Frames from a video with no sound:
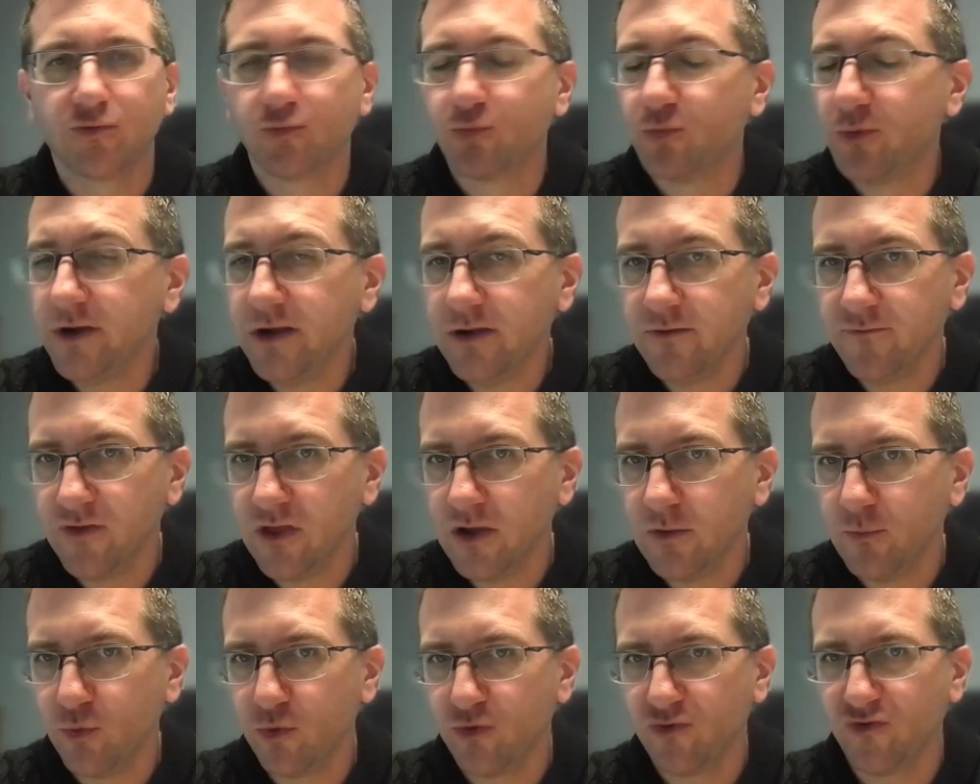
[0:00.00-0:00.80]
Three of
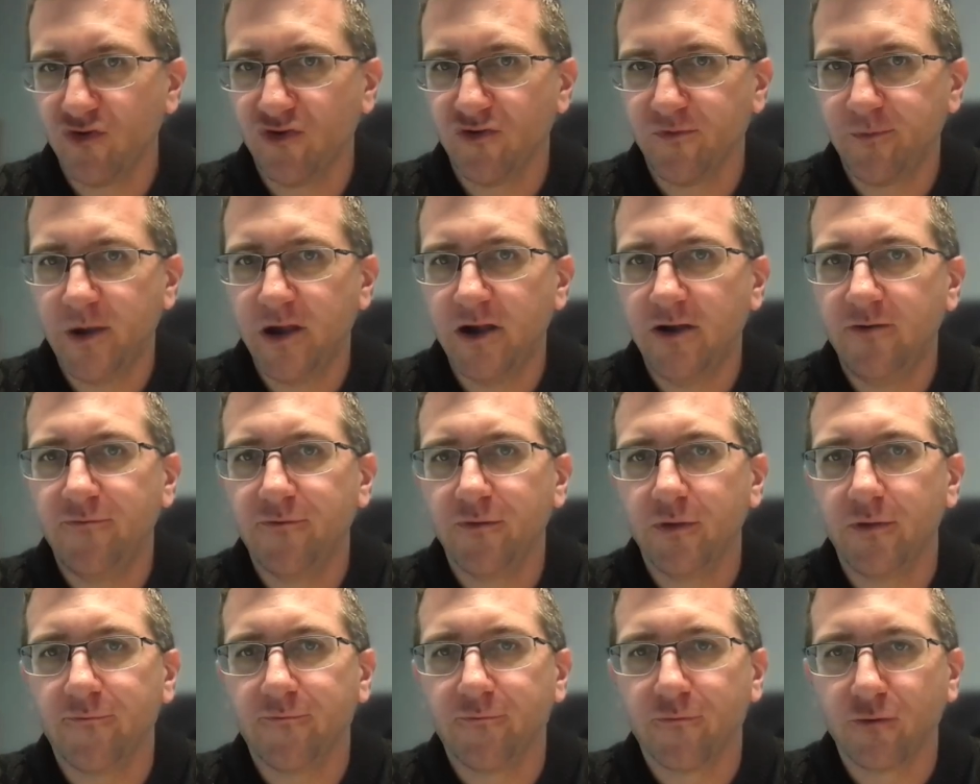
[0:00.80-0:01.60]
them were suspended
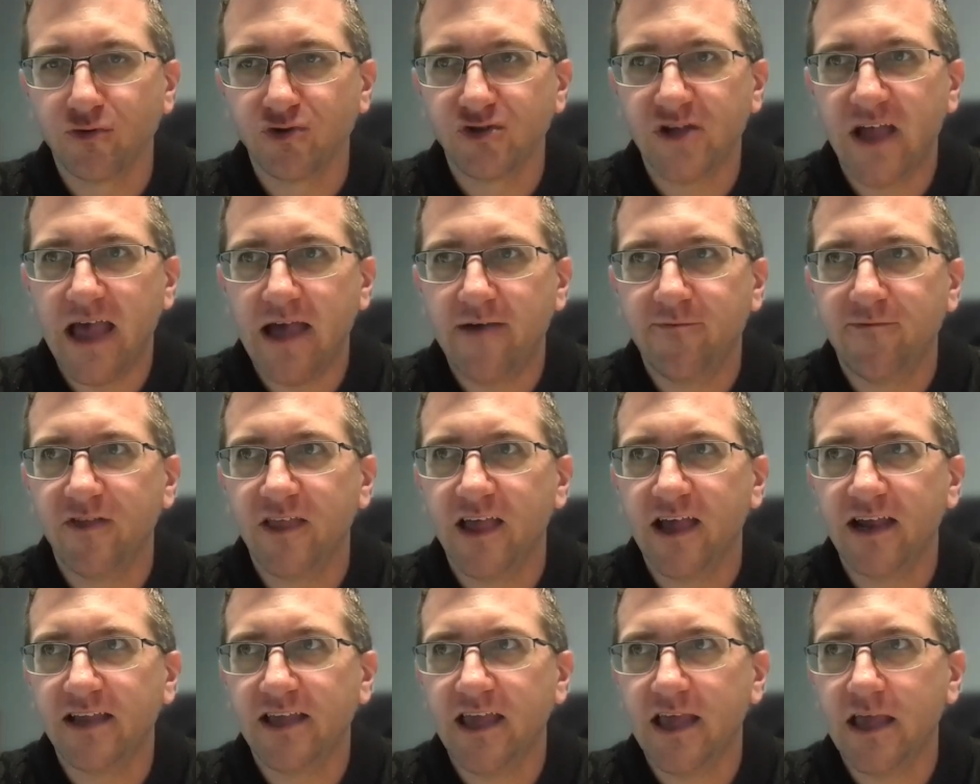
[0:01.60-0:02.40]
for the first half of
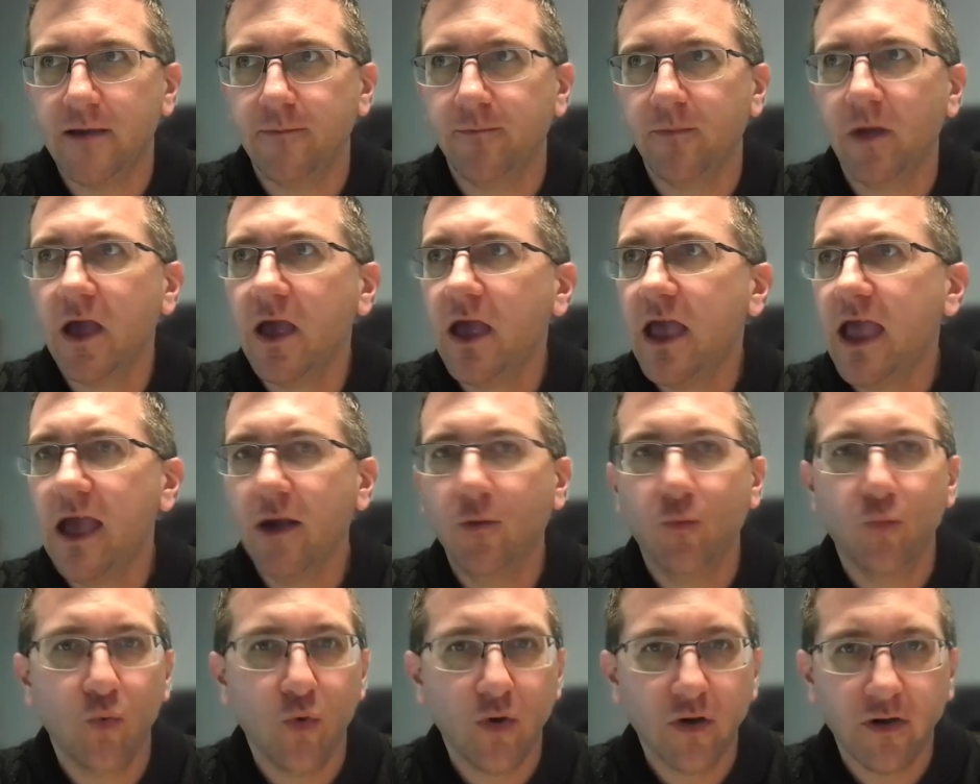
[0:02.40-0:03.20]
that game,
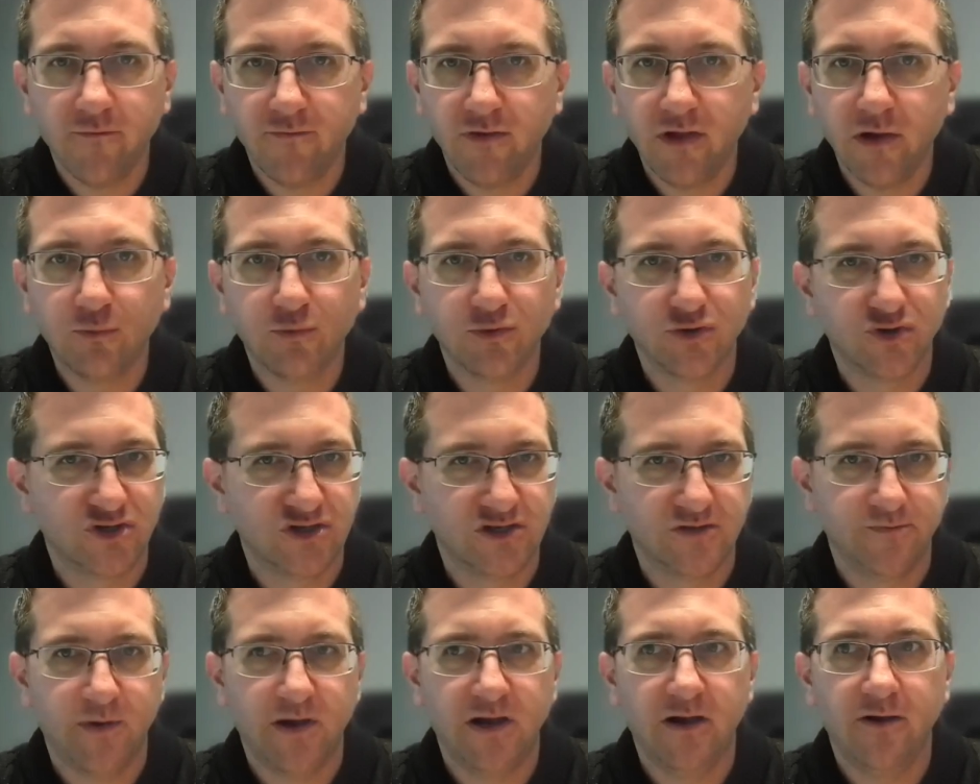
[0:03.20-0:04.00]
and one of them was
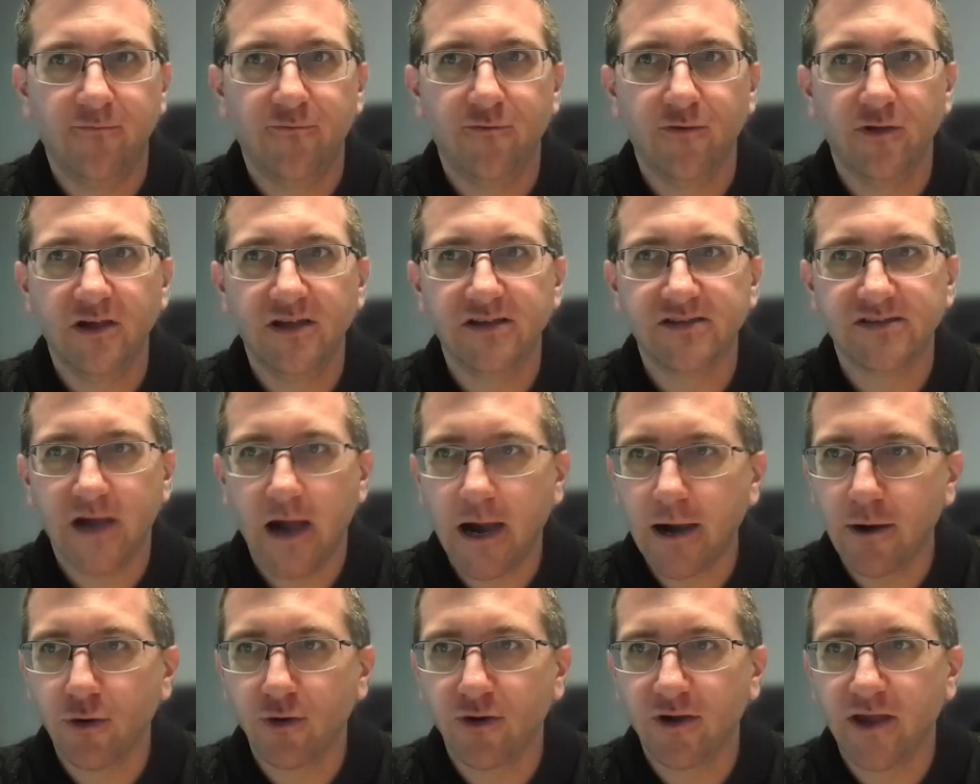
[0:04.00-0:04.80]
suspended for the
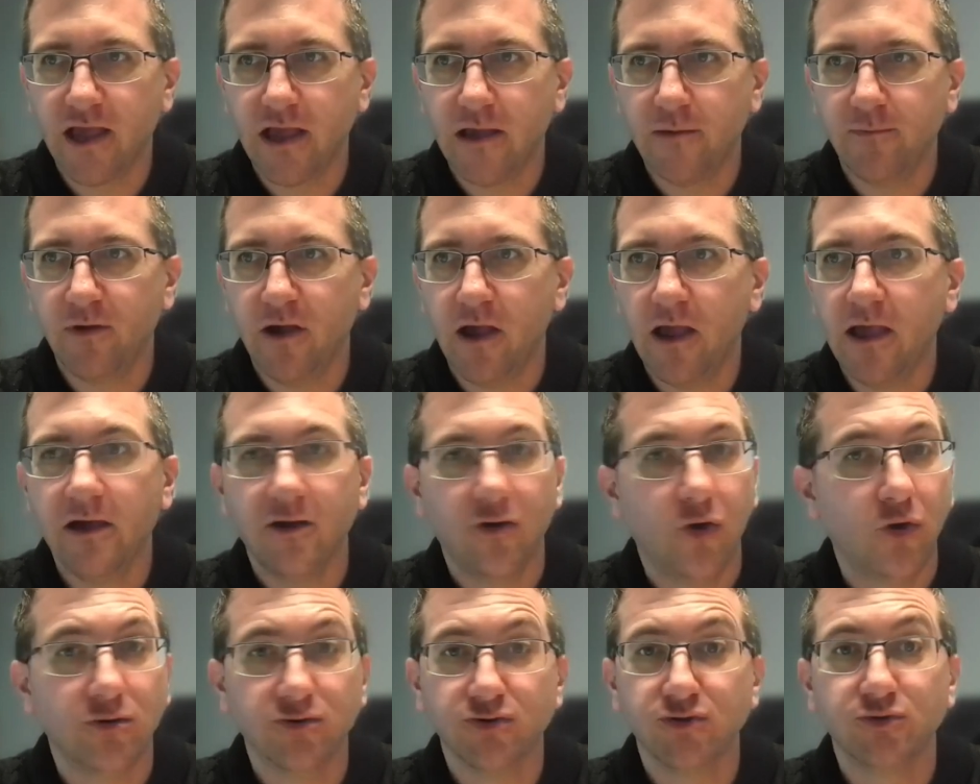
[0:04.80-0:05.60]
entire game
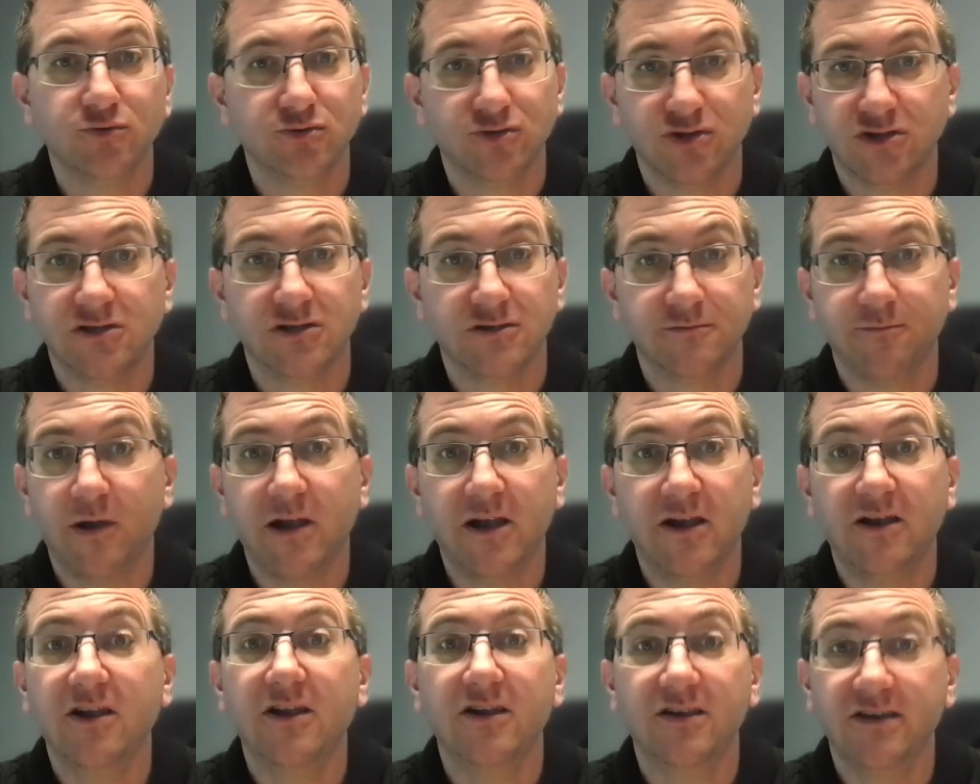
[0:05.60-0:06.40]
and also
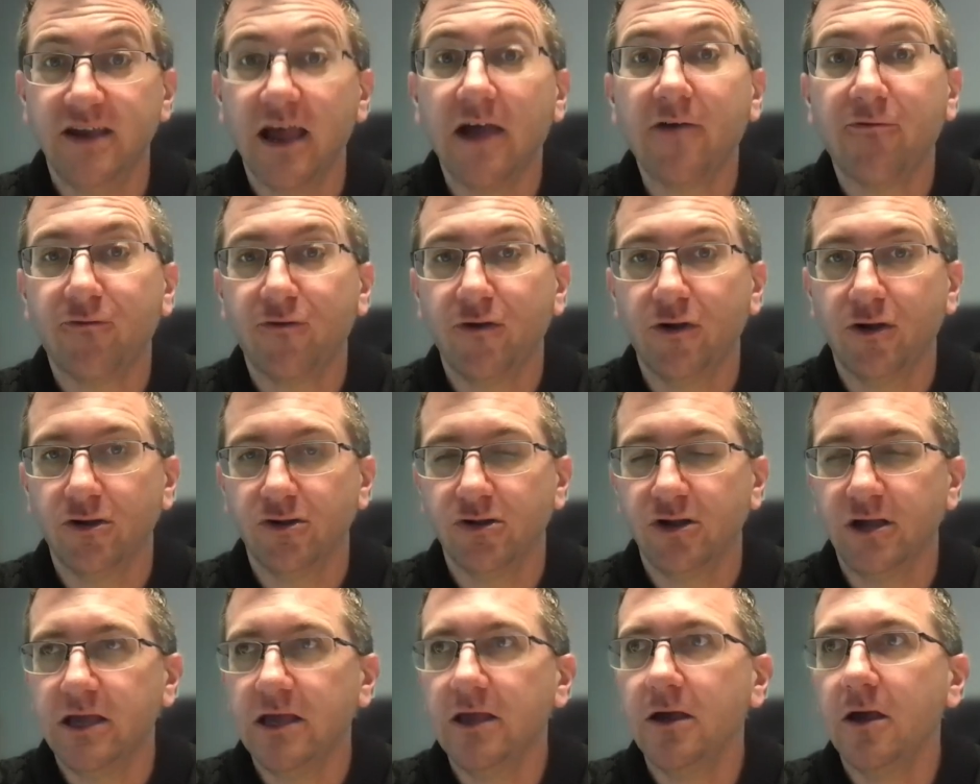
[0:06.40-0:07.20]
suspended
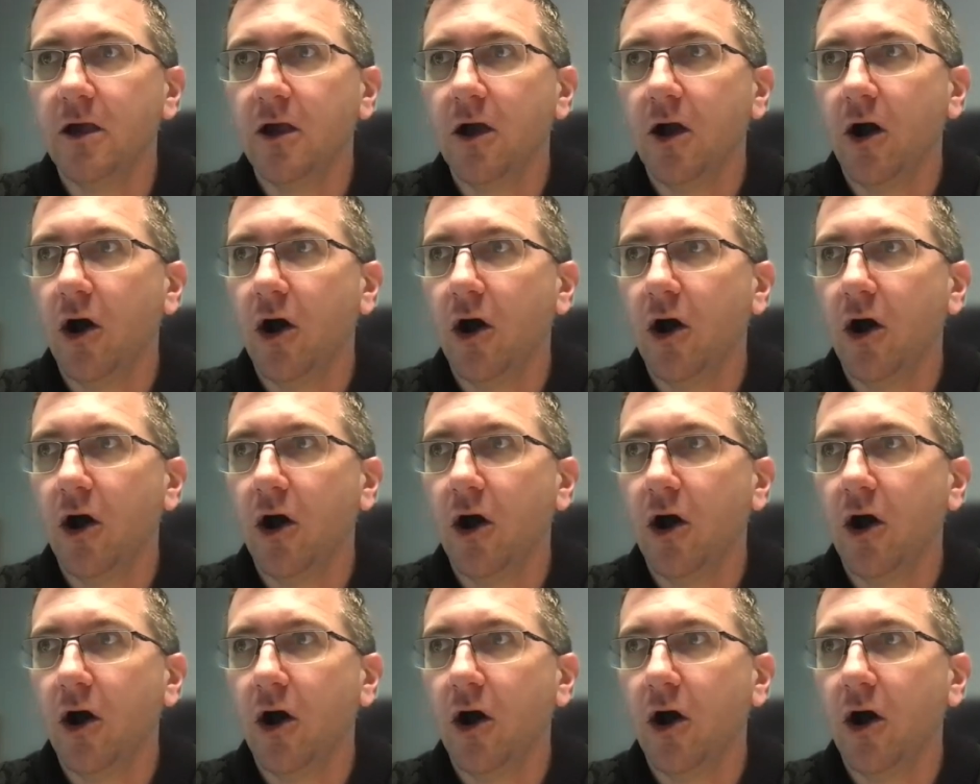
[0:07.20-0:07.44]
indefinitely,